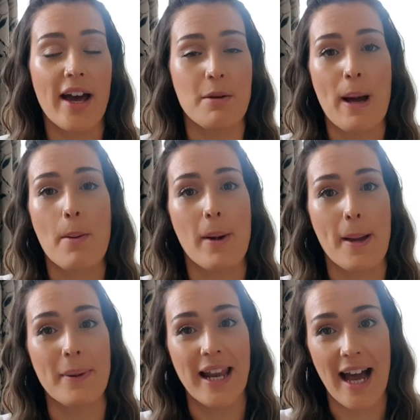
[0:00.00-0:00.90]
and about my
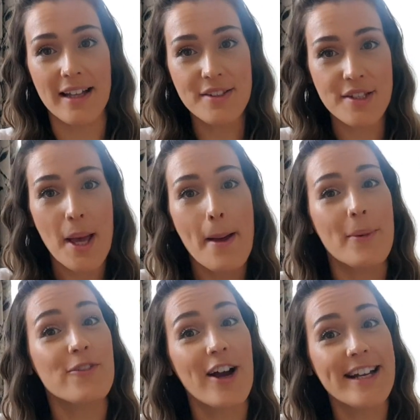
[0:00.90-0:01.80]
plans.
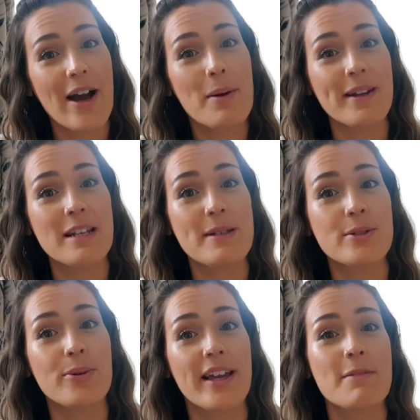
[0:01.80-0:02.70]
But right now I'm going to be
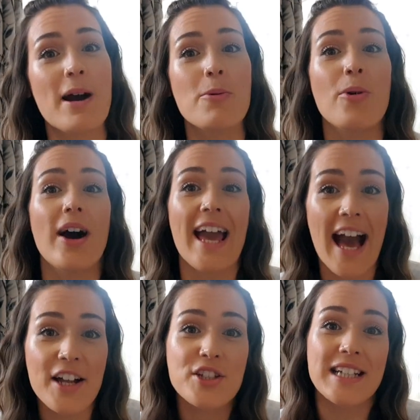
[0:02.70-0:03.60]
talking about what I
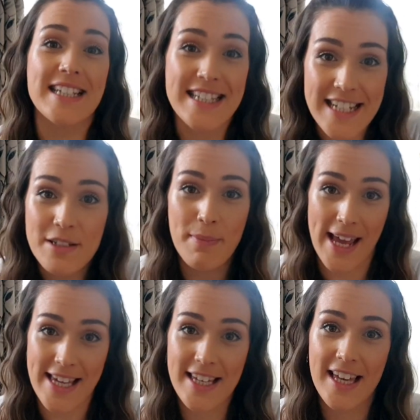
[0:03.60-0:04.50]
actually did
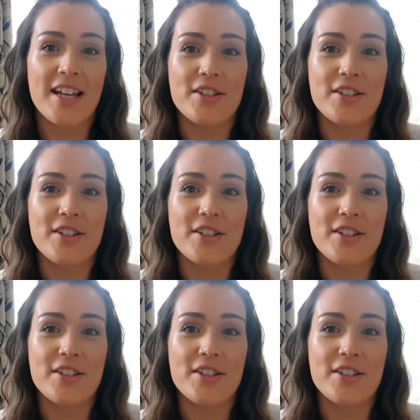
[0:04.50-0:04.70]
make.